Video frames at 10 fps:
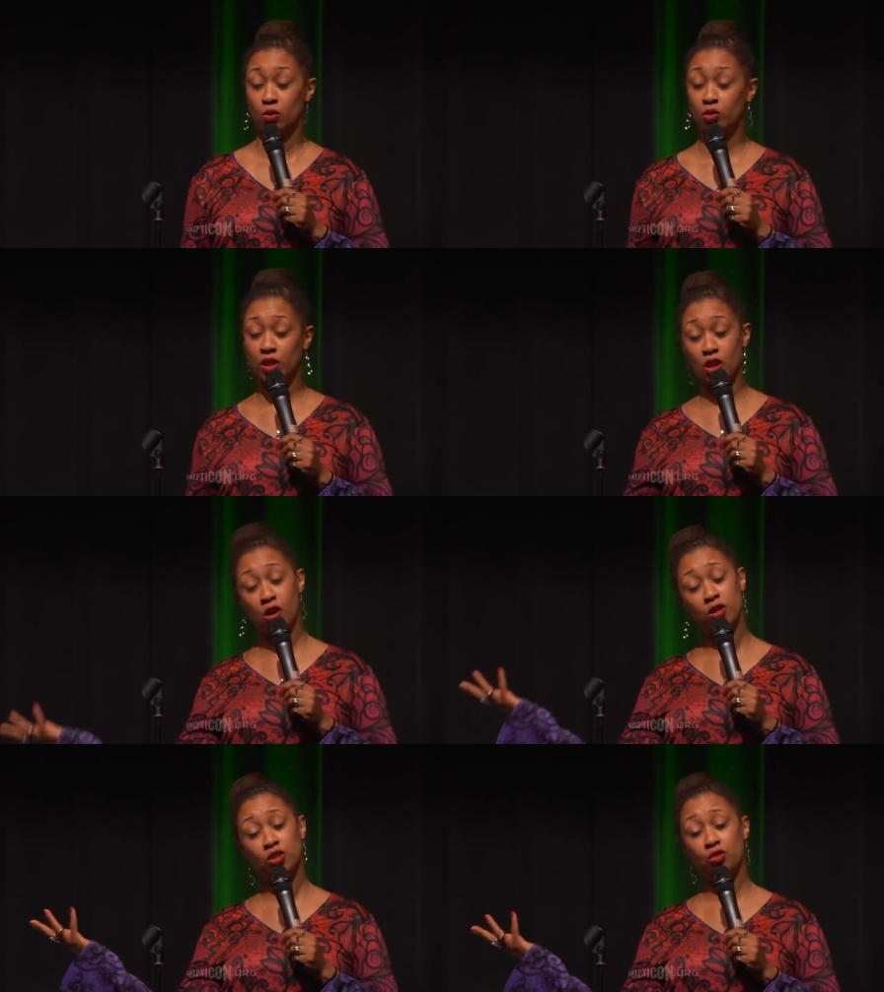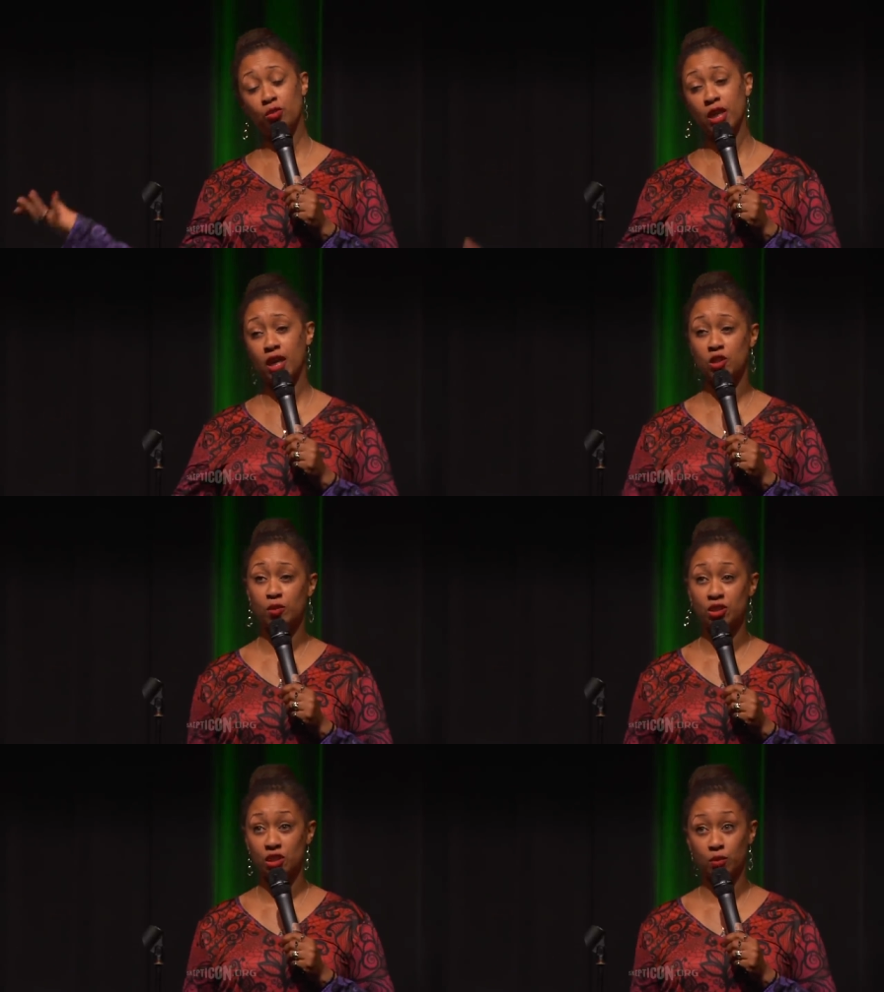We'll be gone two, three days.
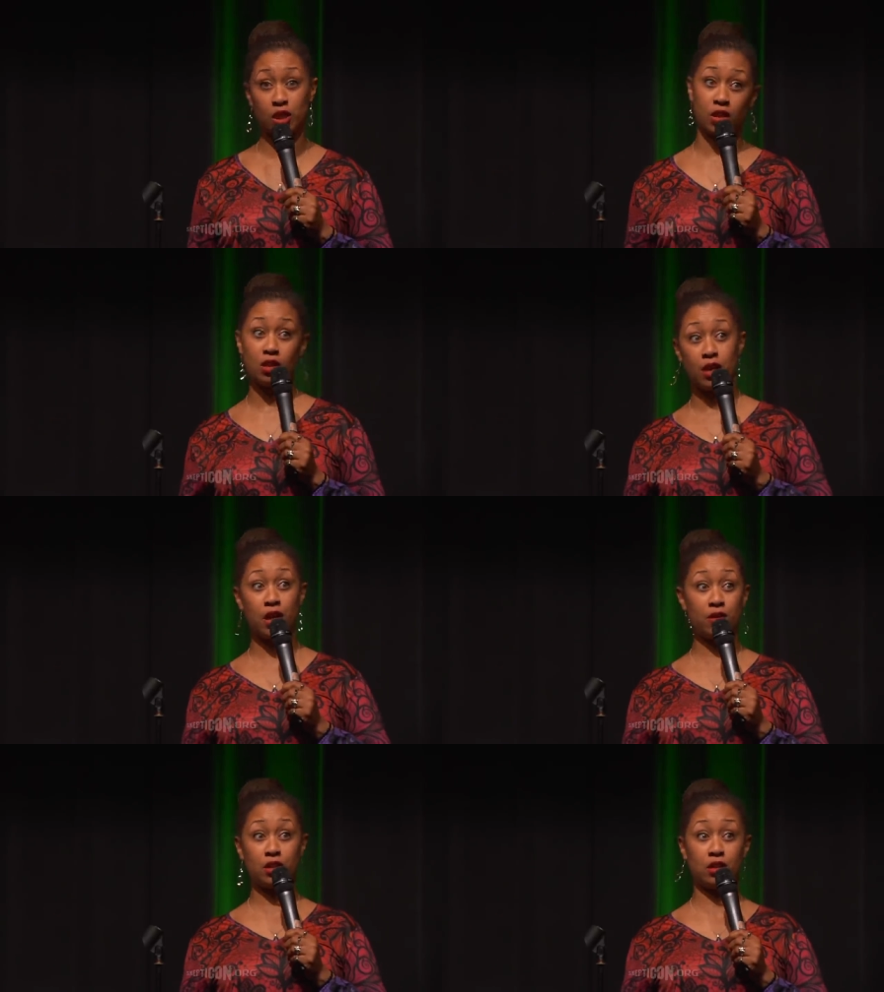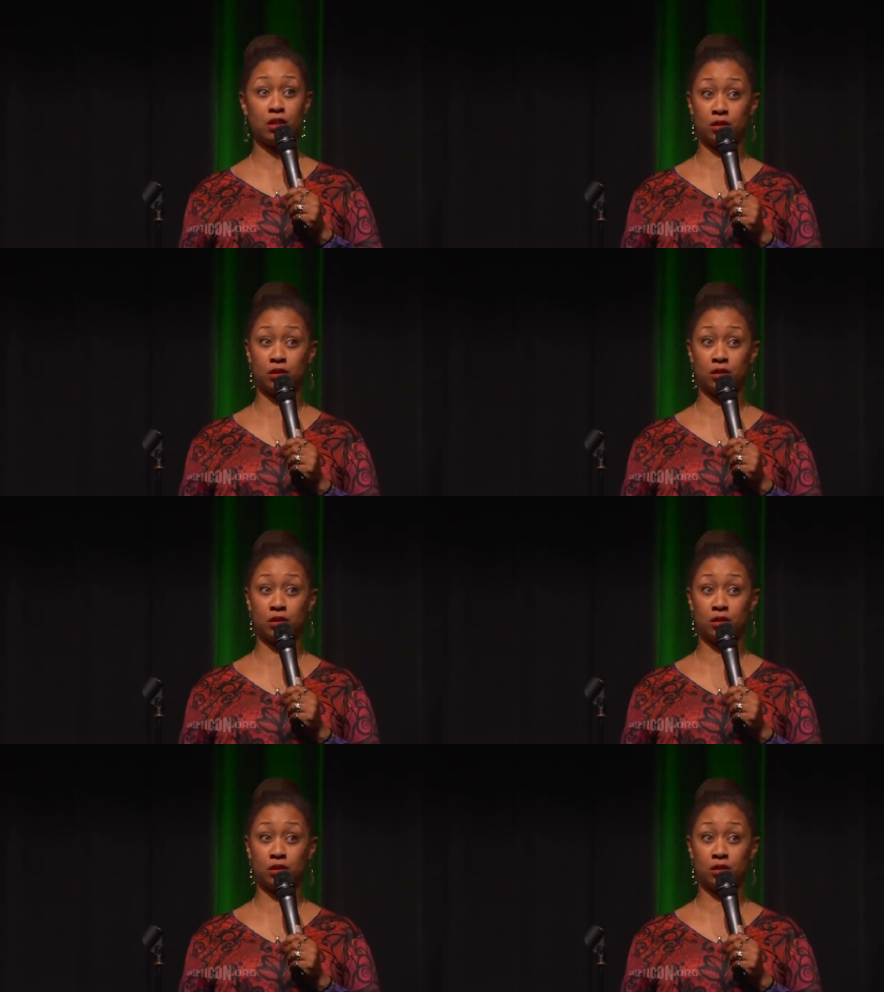People just think we're getting our hair done.